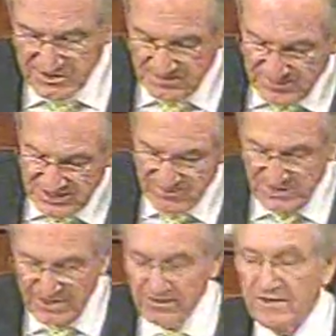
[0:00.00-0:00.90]
the best
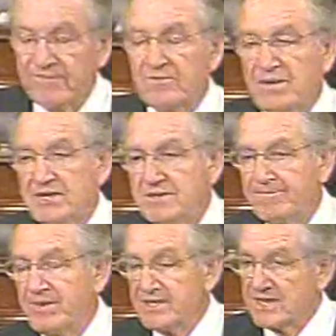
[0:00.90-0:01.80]
medical information,
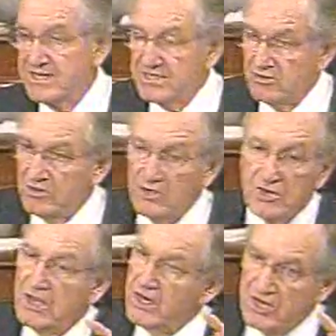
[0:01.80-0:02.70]
as I said earlier,
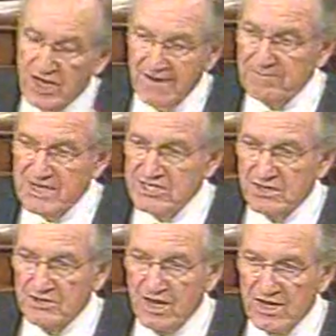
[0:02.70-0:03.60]
not based
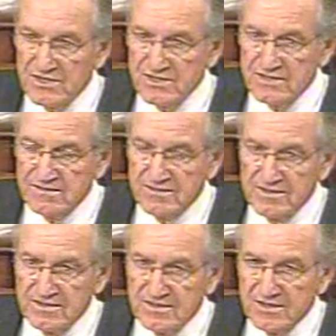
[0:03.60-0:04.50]
on cost.
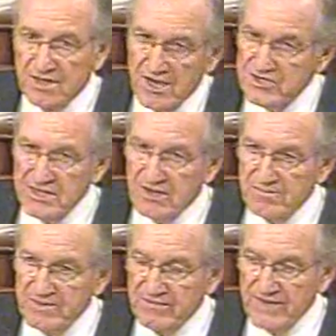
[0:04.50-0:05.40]
Cost
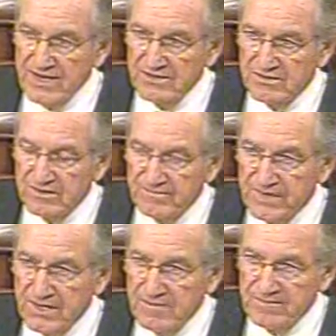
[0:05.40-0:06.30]
cannot be a factor.
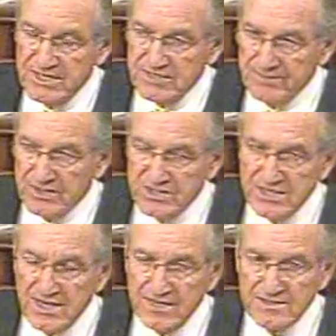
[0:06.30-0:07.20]
Based upon
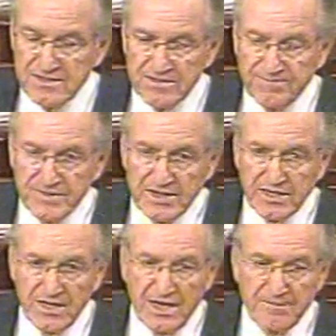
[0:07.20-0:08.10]
science
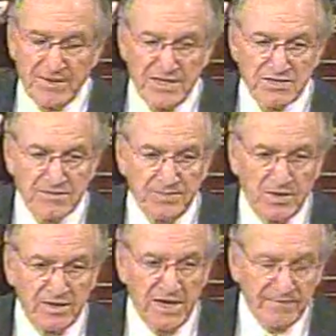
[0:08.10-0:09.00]
and based
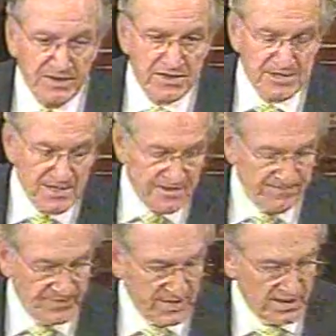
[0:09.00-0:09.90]
upon efficacy
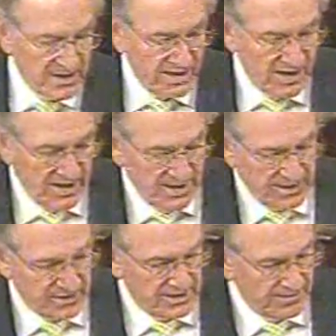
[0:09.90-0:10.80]

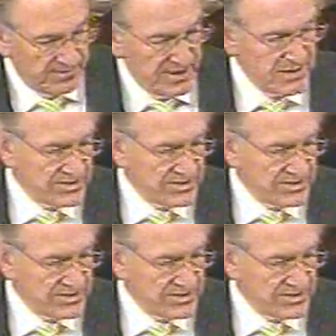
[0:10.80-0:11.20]
and based